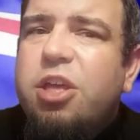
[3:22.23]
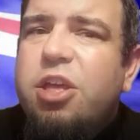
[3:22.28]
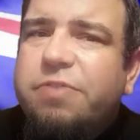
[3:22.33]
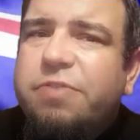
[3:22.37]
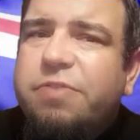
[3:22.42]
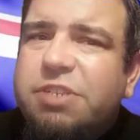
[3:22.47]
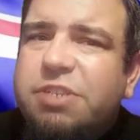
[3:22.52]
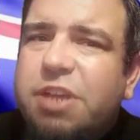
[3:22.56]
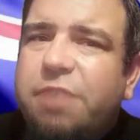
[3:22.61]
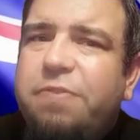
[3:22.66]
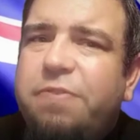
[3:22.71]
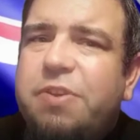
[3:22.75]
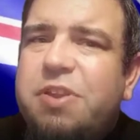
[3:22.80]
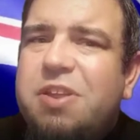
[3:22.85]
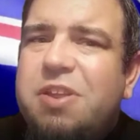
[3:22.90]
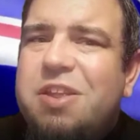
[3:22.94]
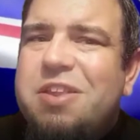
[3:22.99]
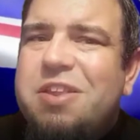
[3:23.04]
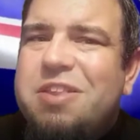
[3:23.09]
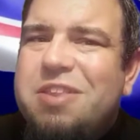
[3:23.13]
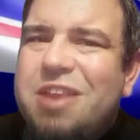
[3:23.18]
have
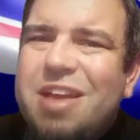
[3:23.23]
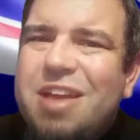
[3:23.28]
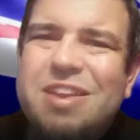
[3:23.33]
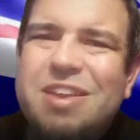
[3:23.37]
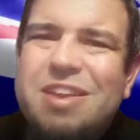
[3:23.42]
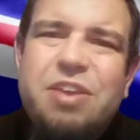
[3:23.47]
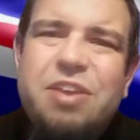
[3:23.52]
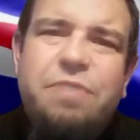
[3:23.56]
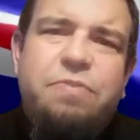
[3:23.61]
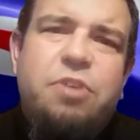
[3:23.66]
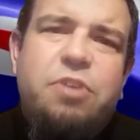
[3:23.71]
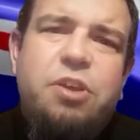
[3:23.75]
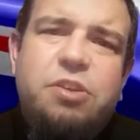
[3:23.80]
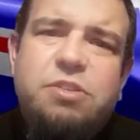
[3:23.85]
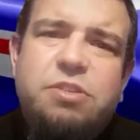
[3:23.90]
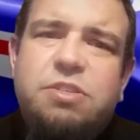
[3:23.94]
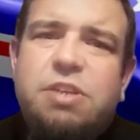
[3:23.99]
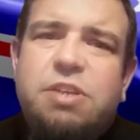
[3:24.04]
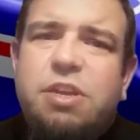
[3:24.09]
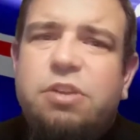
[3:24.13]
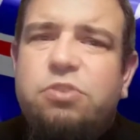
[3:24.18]
suffered none of
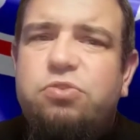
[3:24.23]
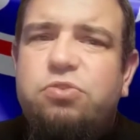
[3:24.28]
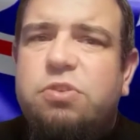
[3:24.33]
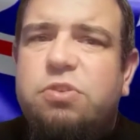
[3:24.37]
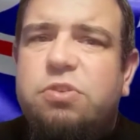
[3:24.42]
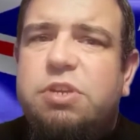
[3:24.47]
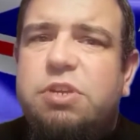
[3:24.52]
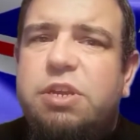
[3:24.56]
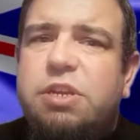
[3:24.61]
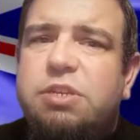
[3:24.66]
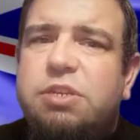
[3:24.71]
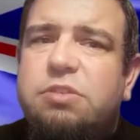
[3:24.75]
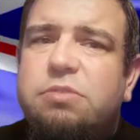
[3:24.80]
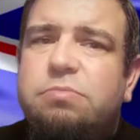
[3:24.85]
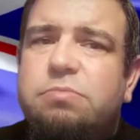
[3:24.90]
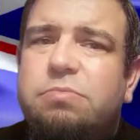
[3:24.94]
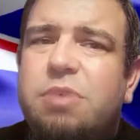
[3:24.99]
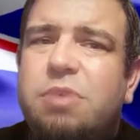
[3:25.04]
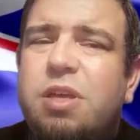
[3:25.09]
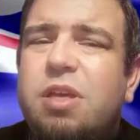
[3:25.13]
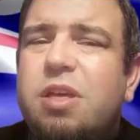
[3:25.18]
those said
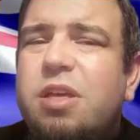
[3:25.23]
atrocities,